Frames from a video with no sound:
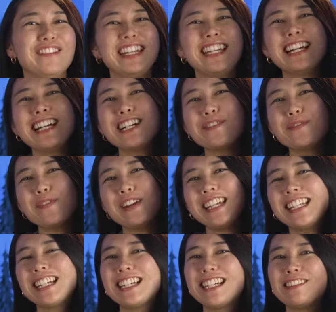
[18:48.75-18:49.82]
Winner,
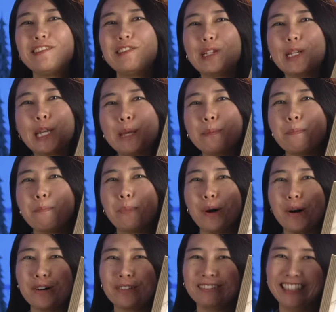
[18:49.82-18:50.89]
winner, chicken
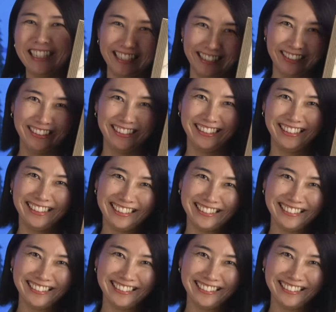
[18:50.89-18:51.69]
bone dinner.